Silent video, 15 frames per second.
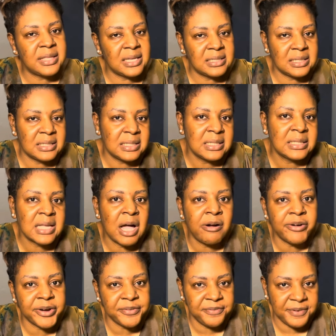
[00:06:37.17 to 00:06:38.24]
36
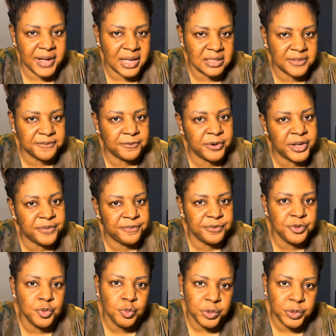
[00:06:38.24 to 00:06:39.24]
hour fast for a few